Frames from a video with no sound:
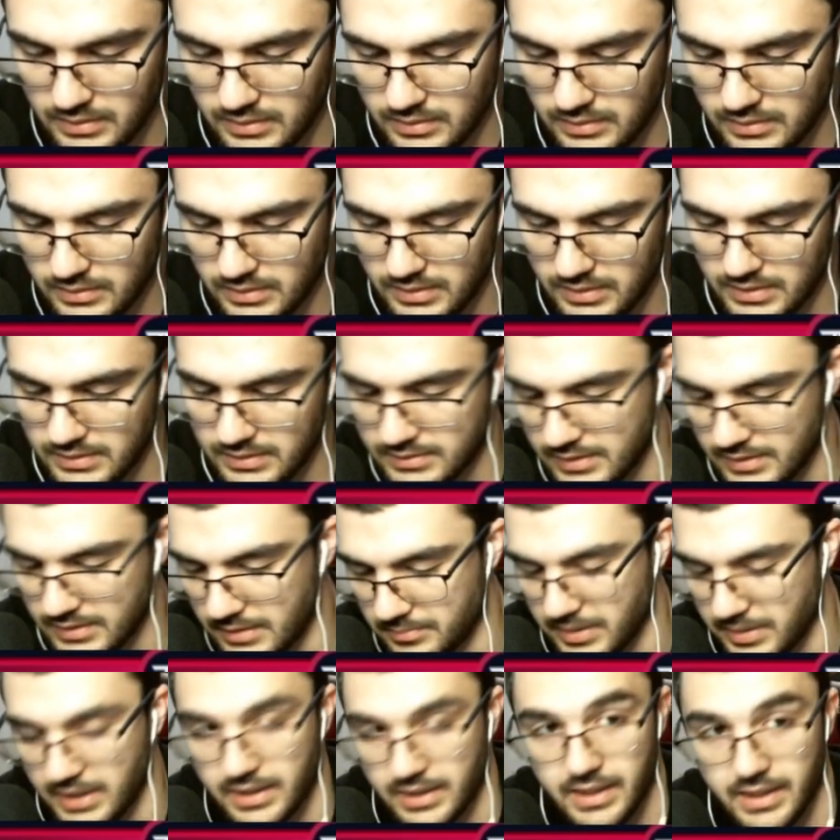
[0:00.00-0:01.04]
That's not
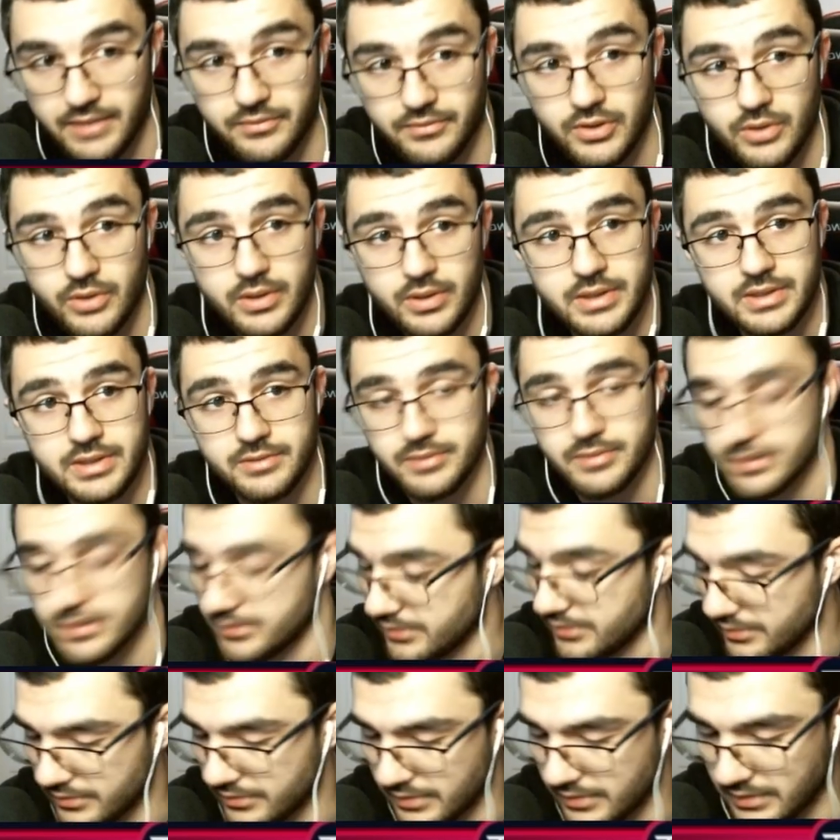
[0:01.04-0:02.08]
bad. I have no idea what he's
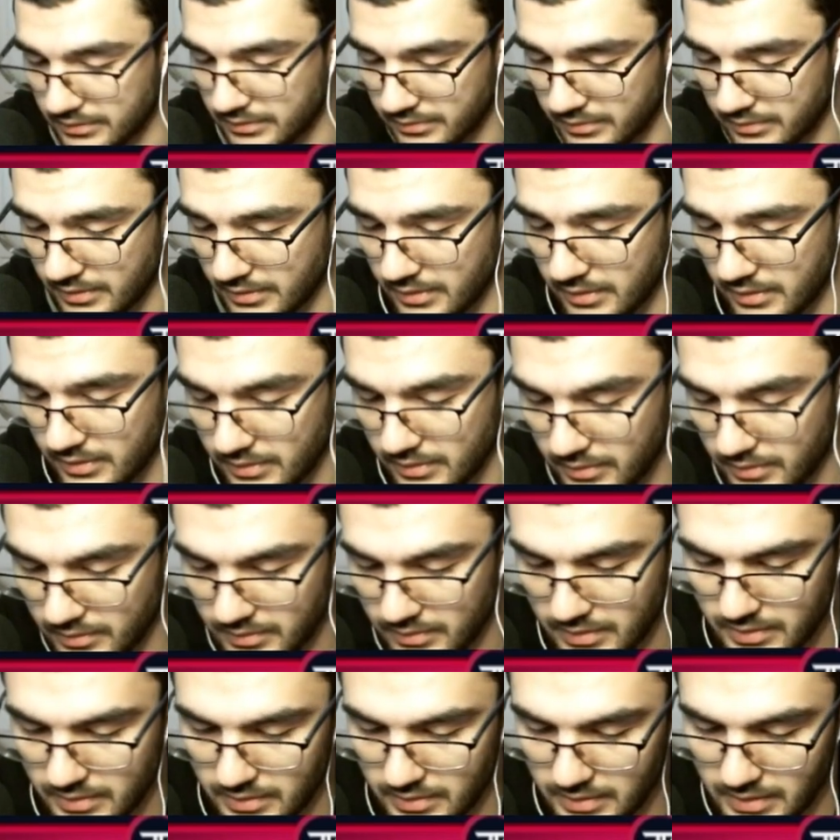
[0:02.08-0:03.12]
using, so...
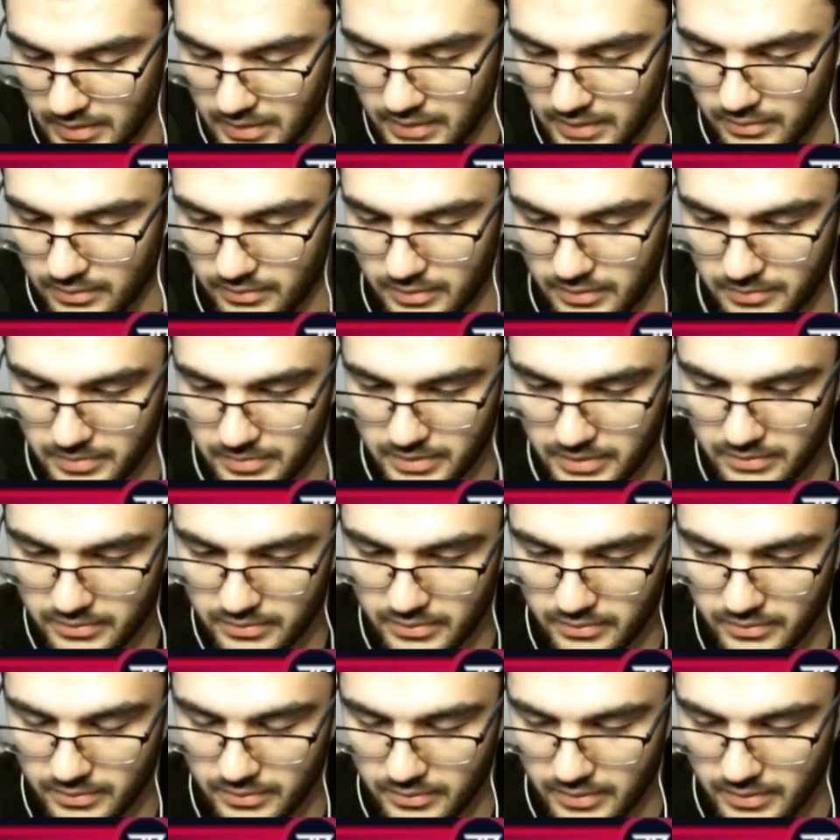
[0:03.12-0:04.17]
I don't want to be
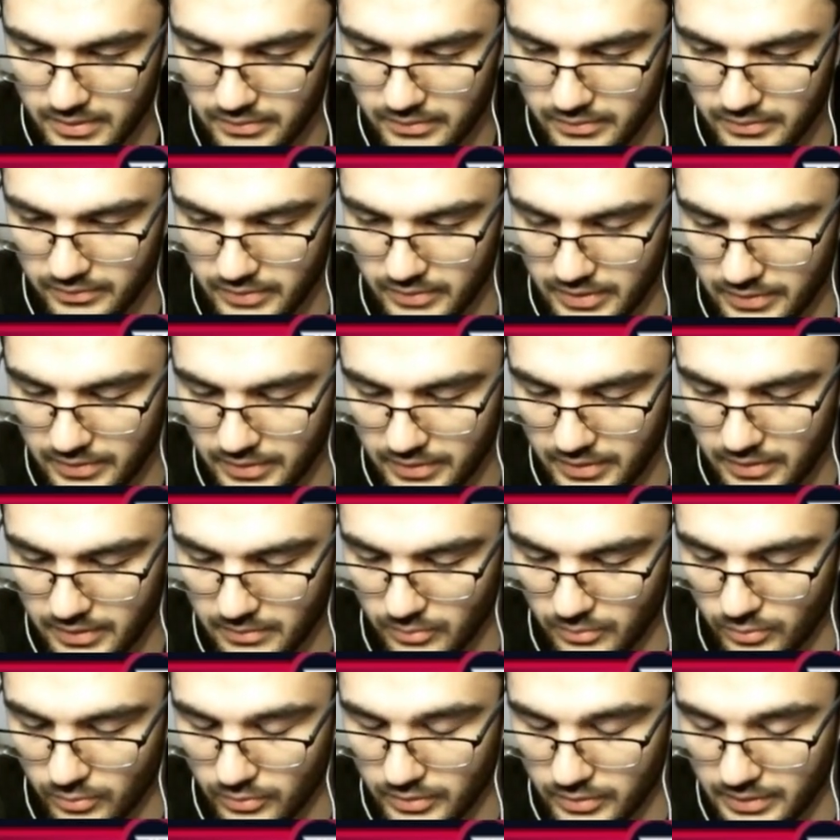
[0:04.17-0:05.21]
too aggressive, although
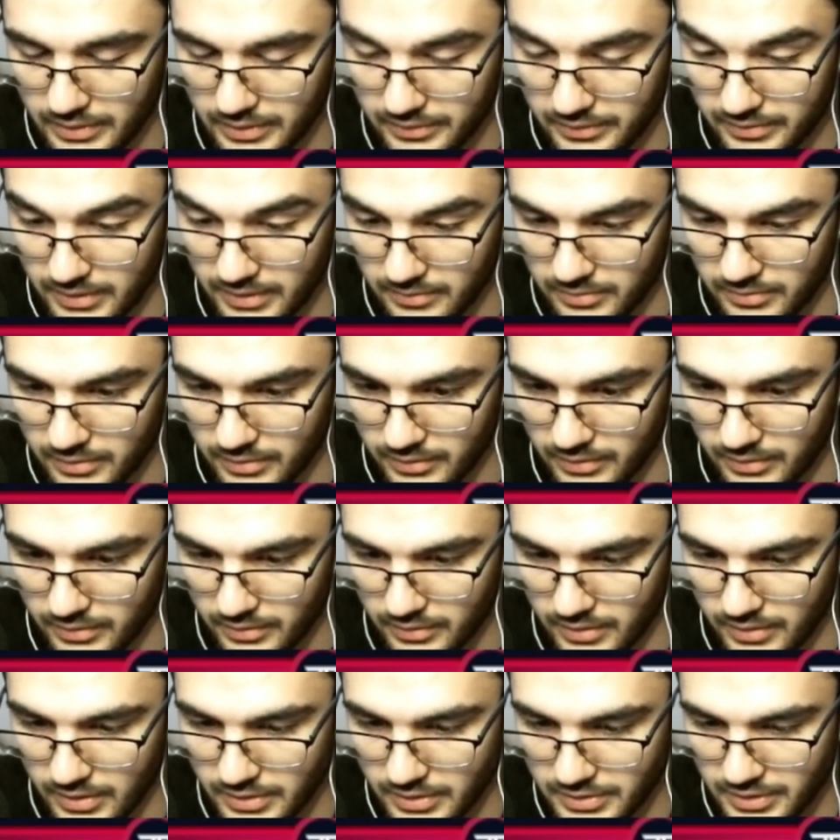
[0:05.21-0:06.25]
I'm really tempted to go
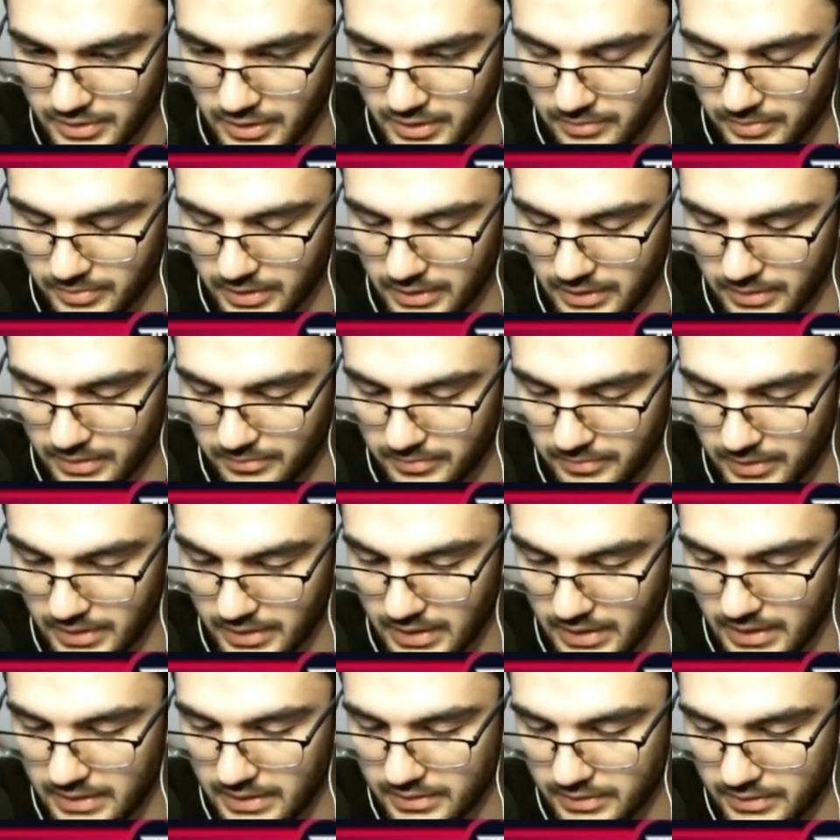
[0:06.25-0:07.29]
RG, but I'm
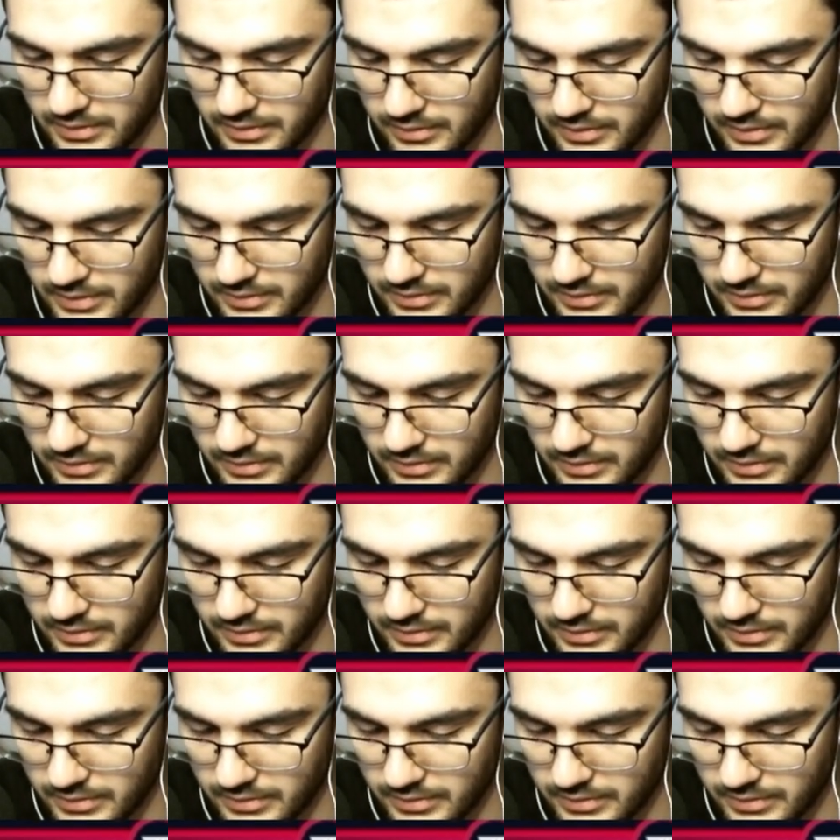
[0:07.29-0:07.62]
not going